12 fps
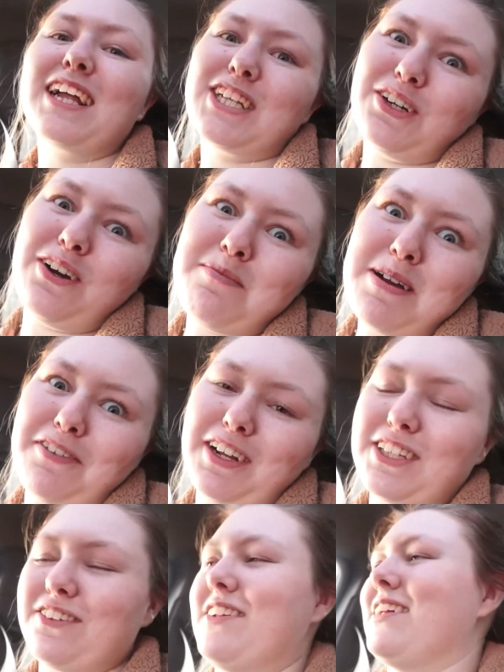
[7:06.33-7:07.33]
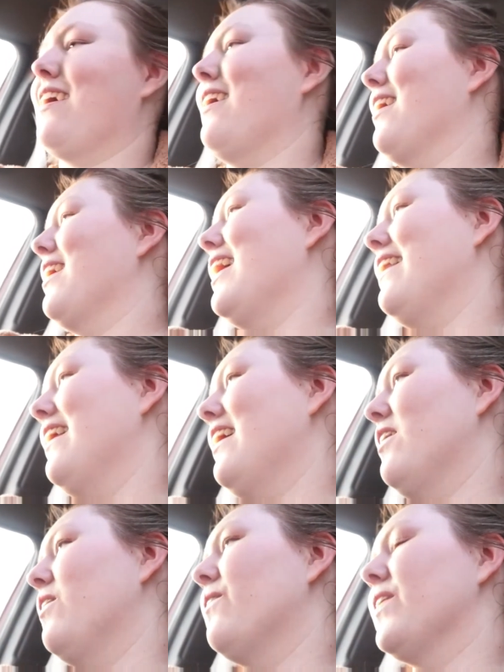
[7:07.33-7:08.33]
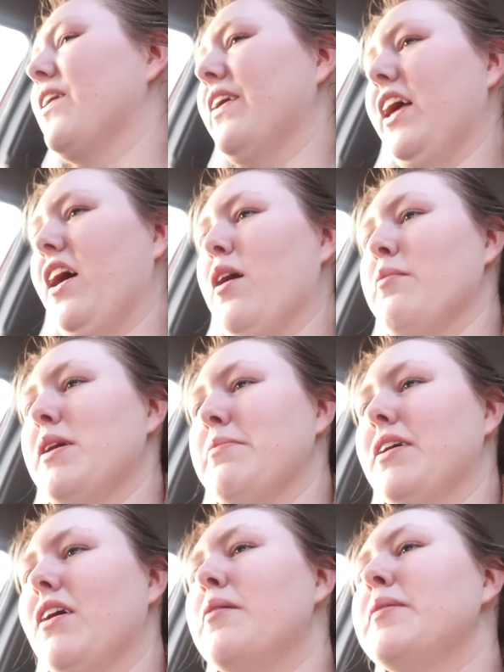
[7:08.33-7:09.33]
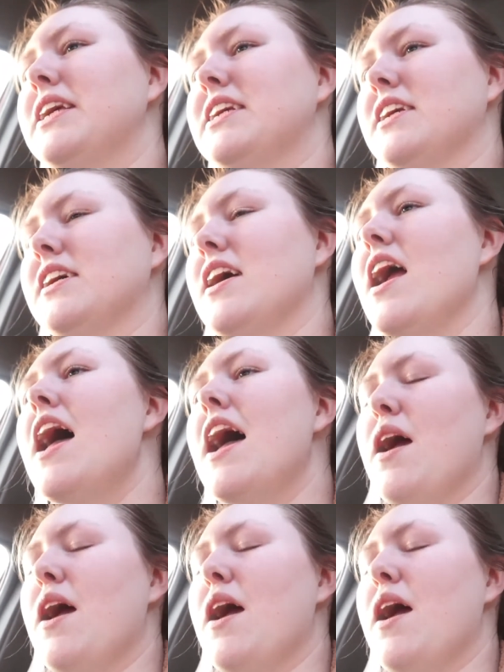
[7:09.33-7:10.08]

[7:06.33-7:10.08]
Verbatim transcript: 2 of my friends are in the car, and now we're going home, and I'm gonna go home and eat dinner.